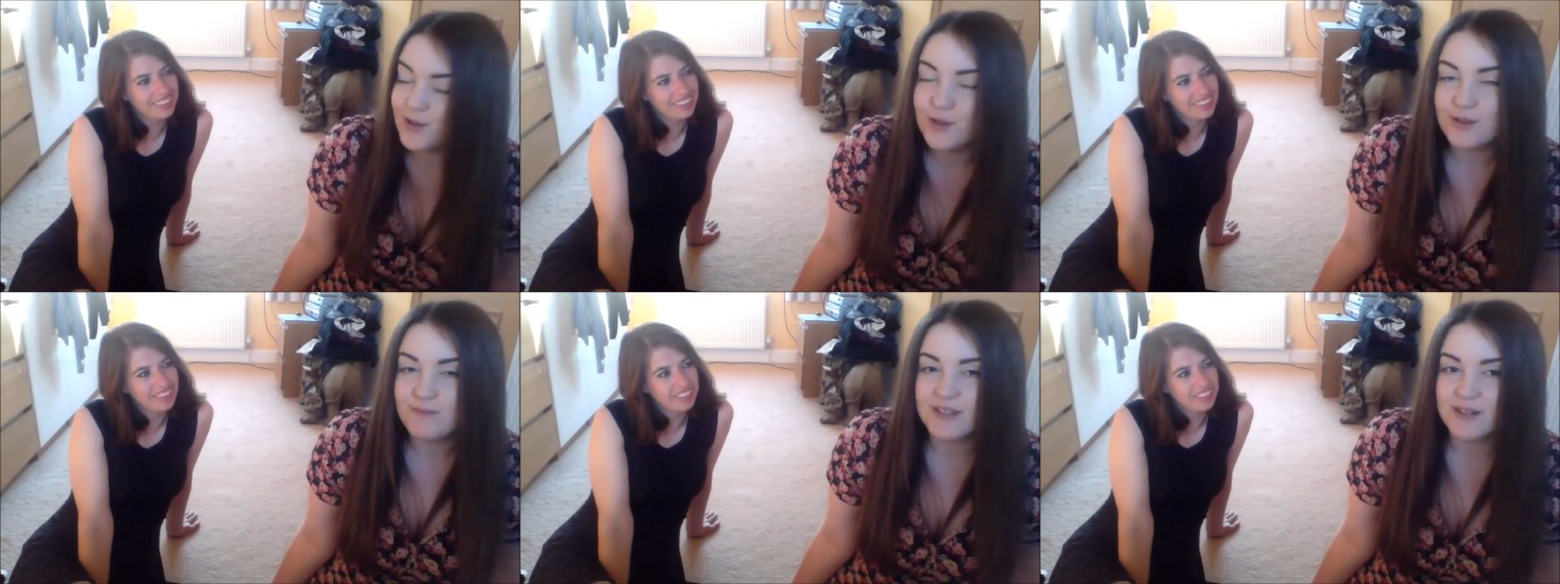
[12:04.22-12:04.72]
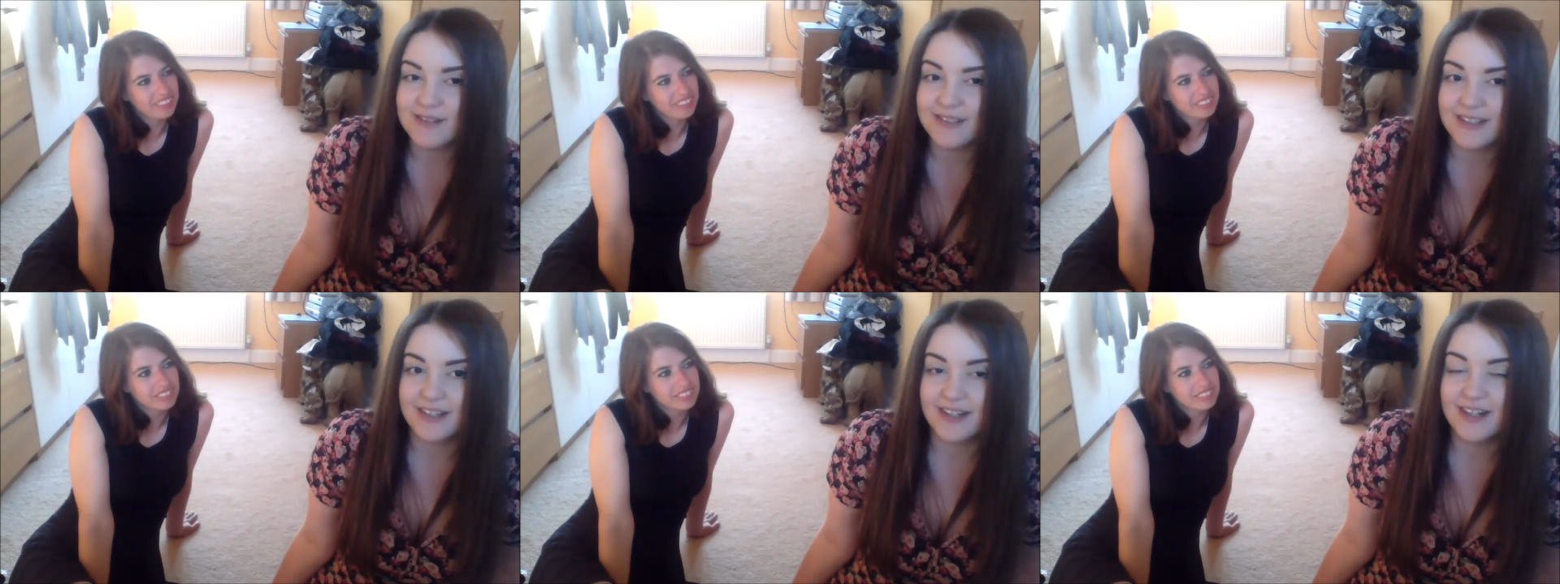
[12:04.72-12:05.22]
Speaker 1: Called
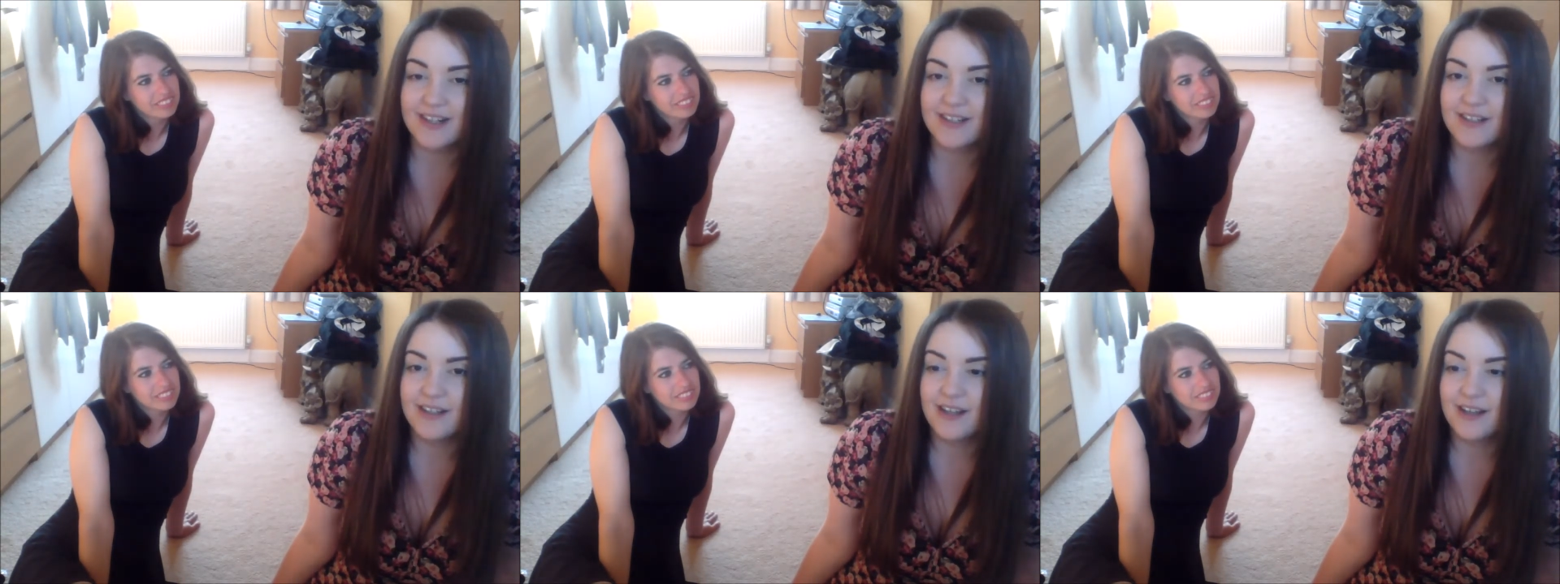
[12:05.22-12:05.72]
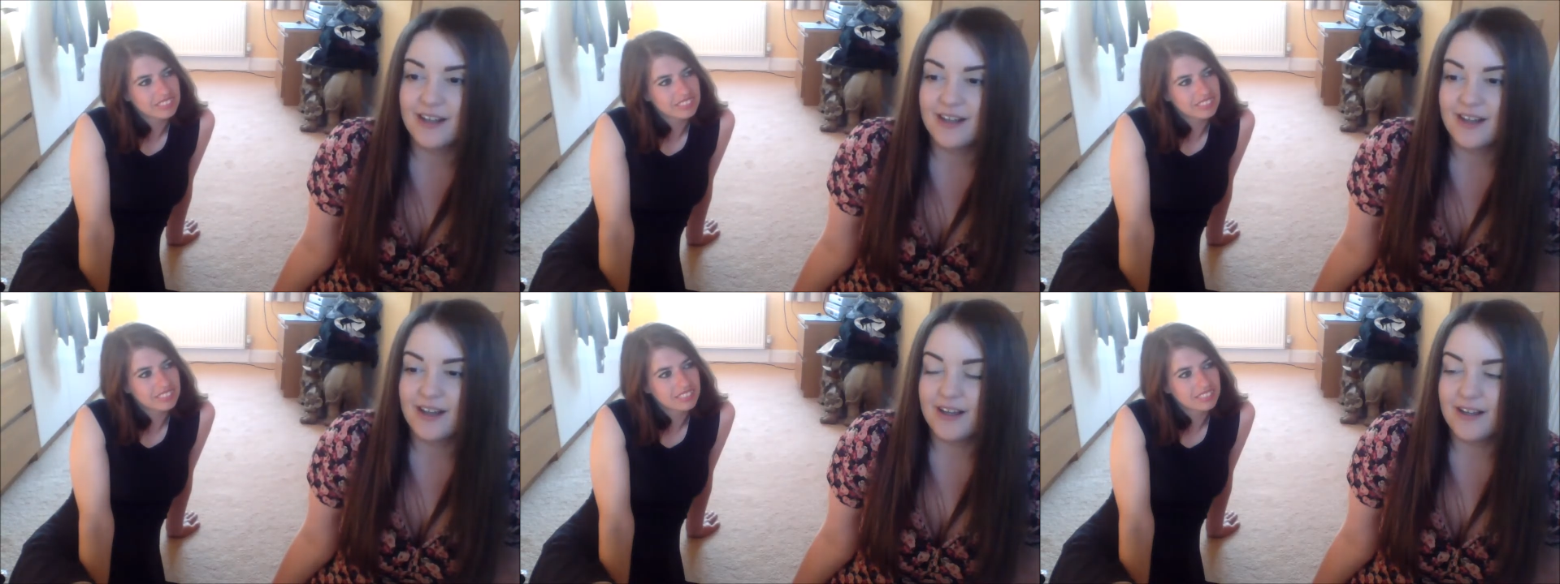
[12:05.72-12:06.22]
themselves the
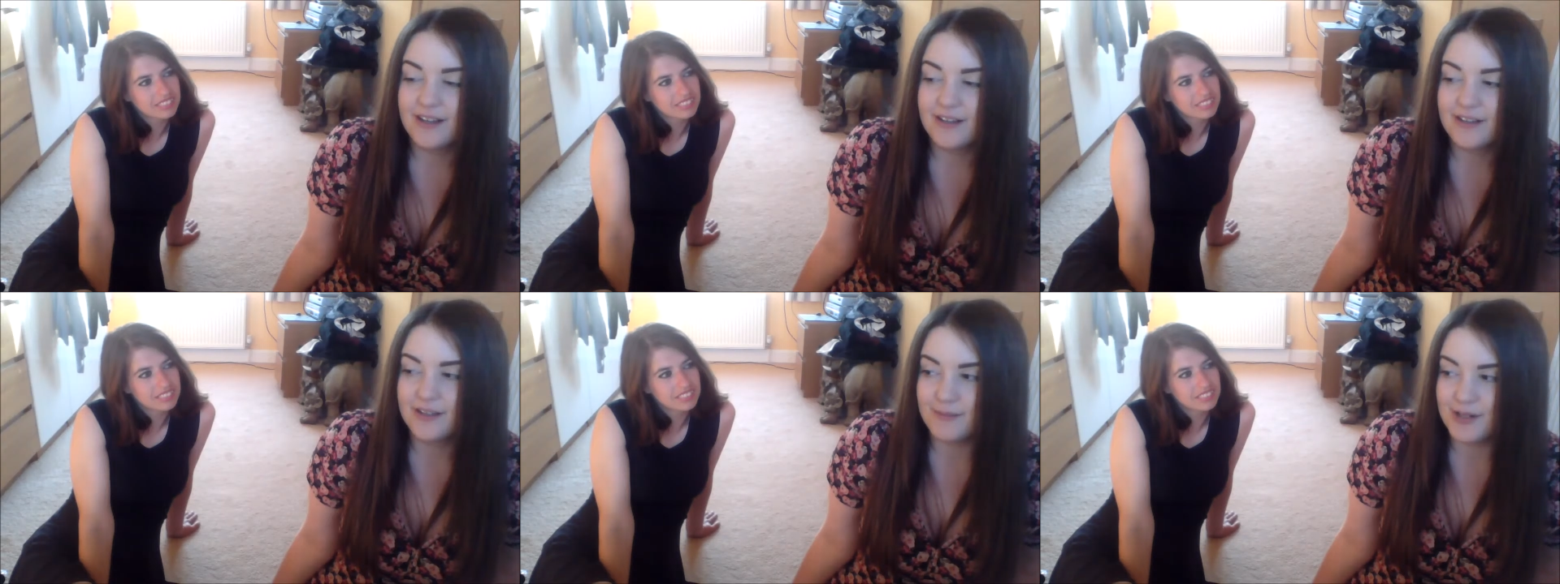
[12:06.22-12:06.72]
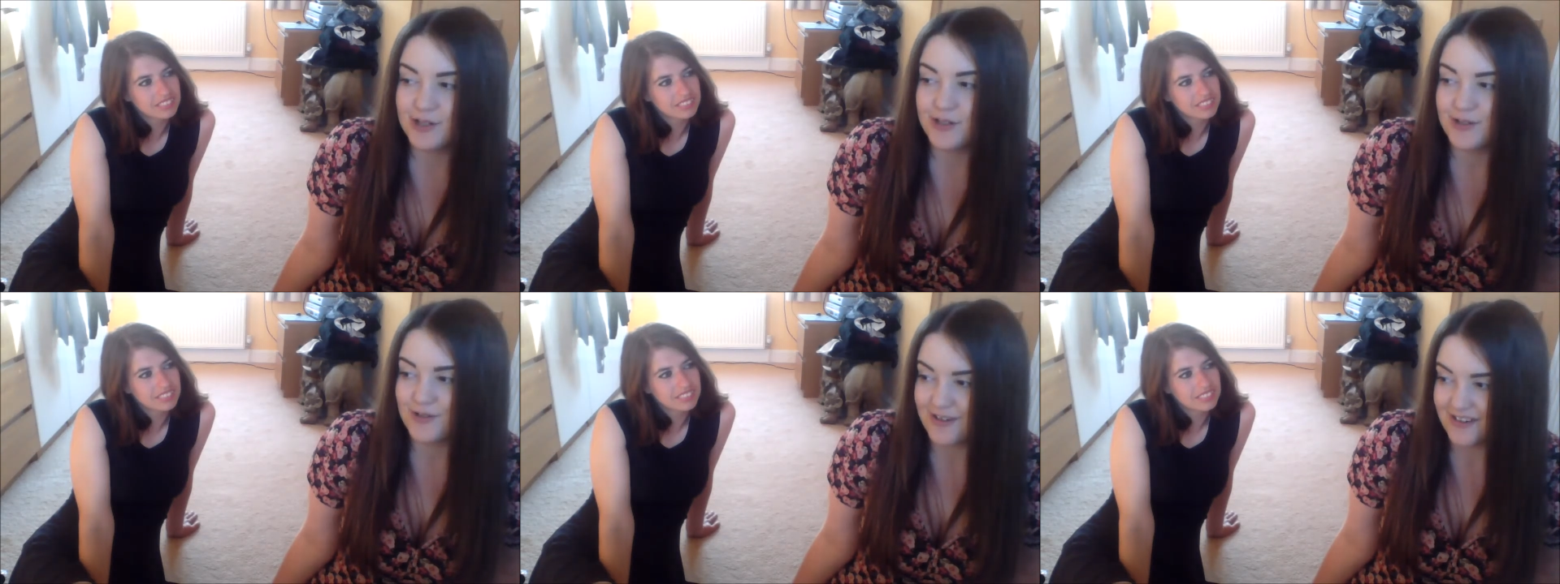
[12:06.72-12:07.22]
Submission
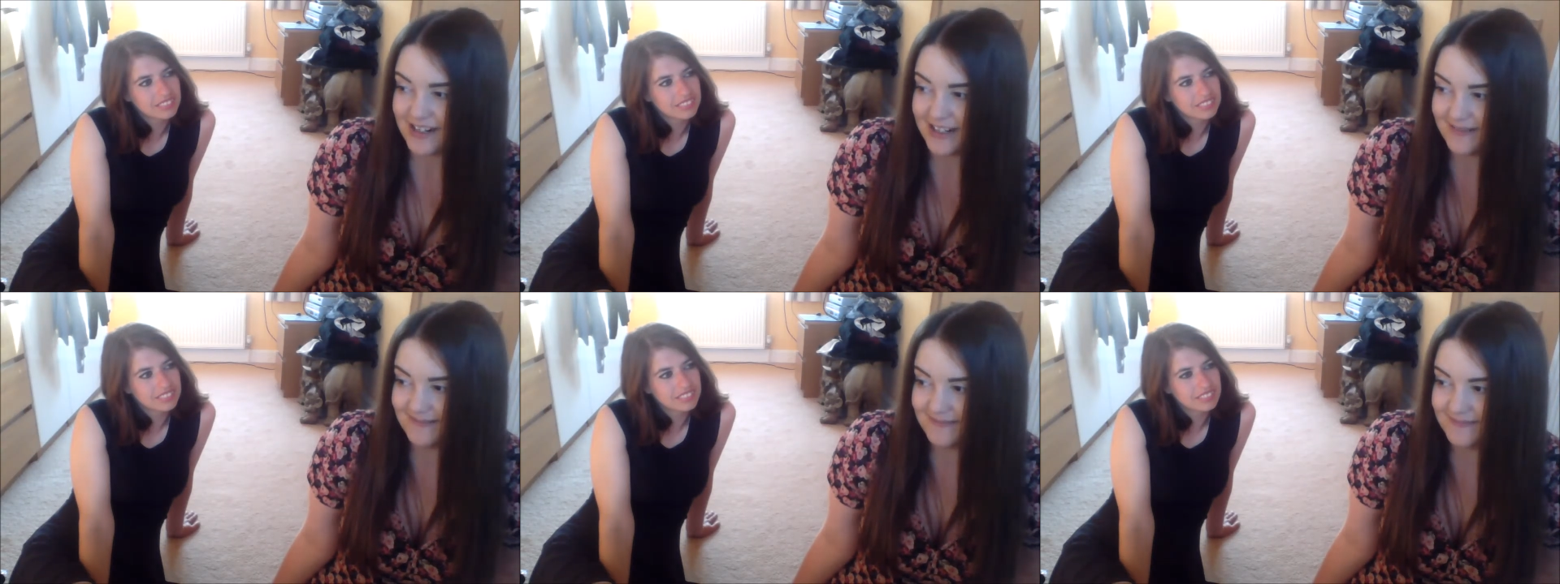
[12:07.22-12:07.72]
Sorority.